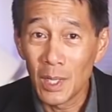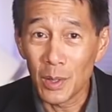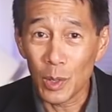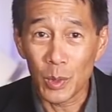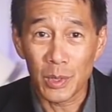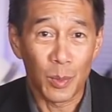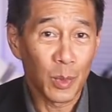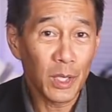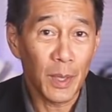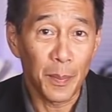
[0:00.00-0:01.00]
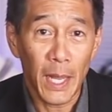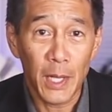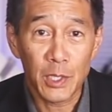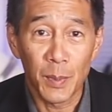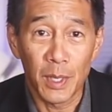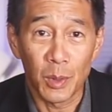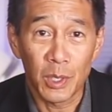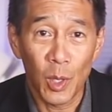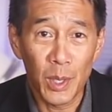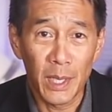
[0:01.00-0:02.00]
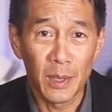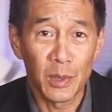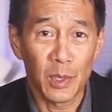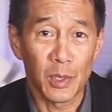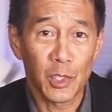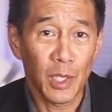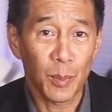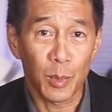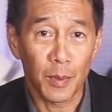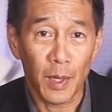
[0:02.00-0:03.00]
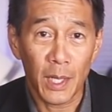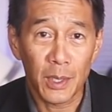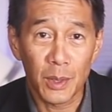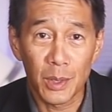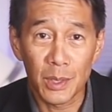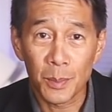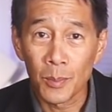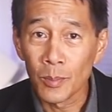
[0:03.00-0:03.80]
There were some really bad Schmidt-Newtonians and cheap refractors.